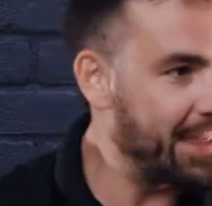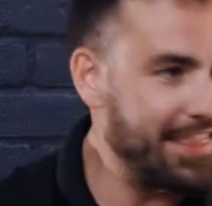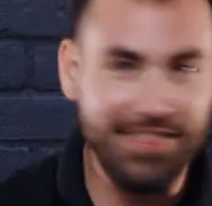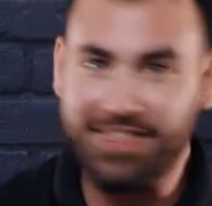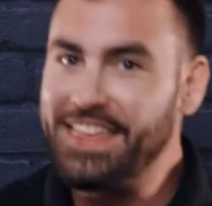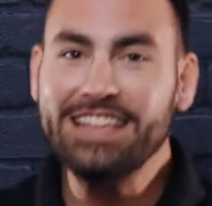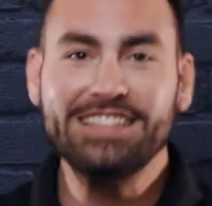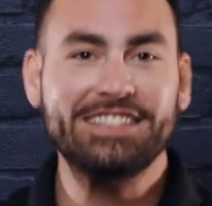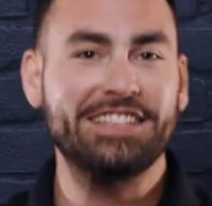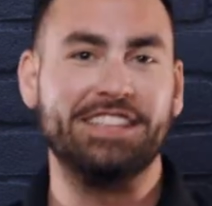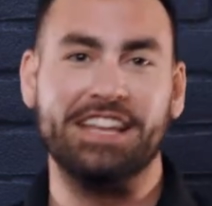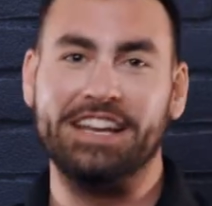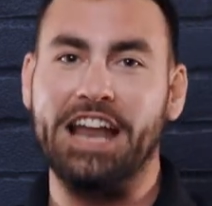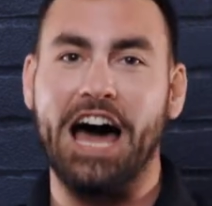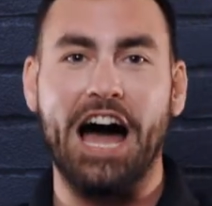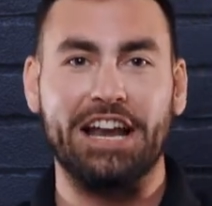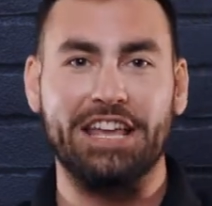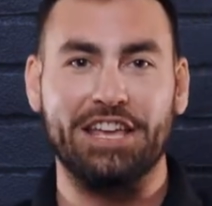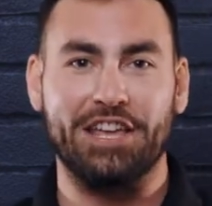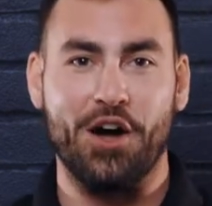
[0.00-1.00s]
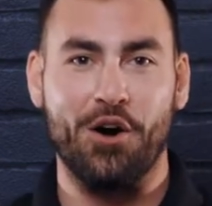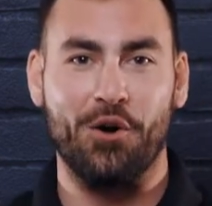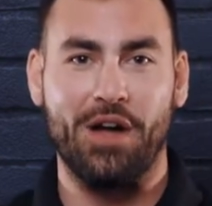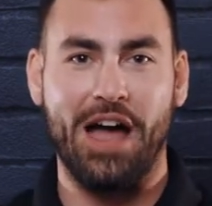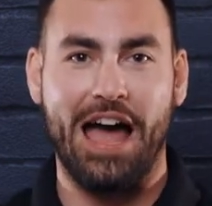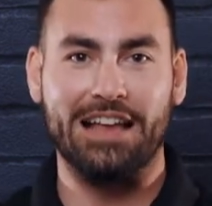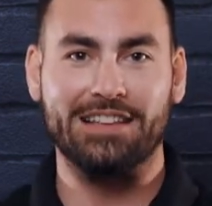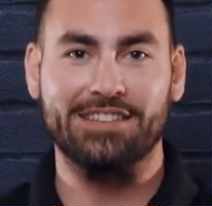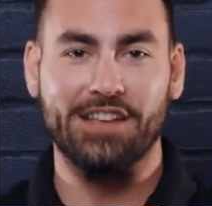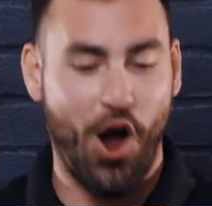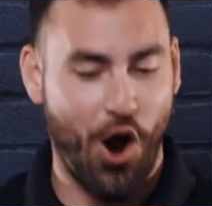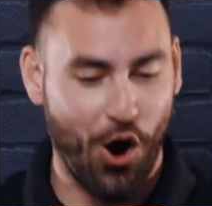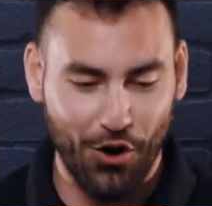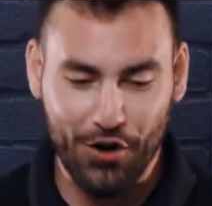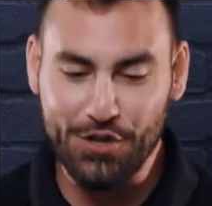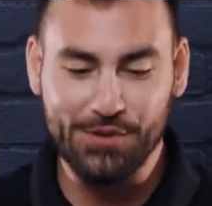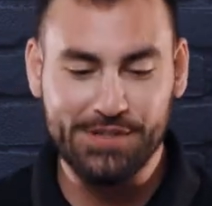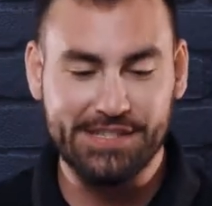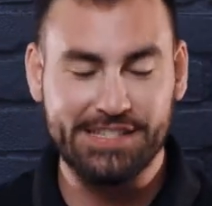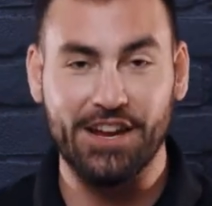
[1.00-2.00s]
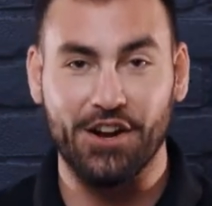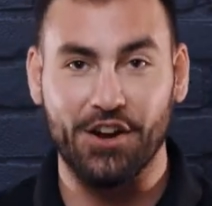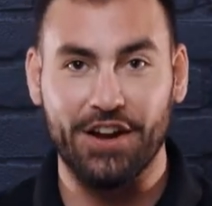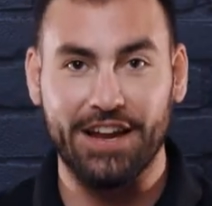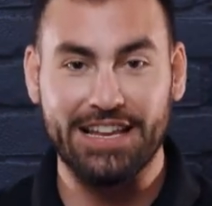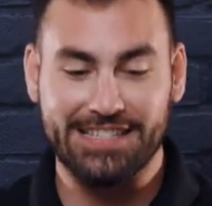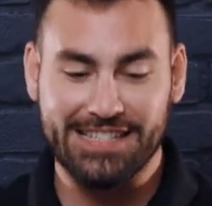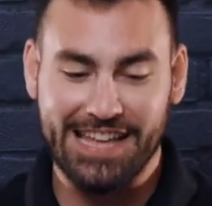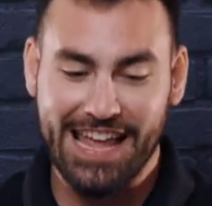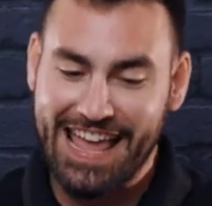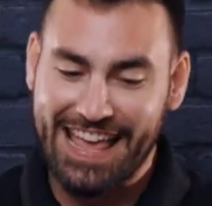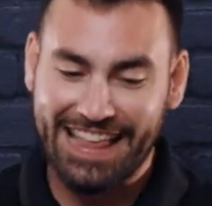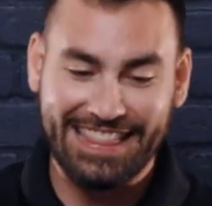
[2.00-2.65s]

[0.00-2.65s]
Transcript: This is a naughty go, guys. Are you serious?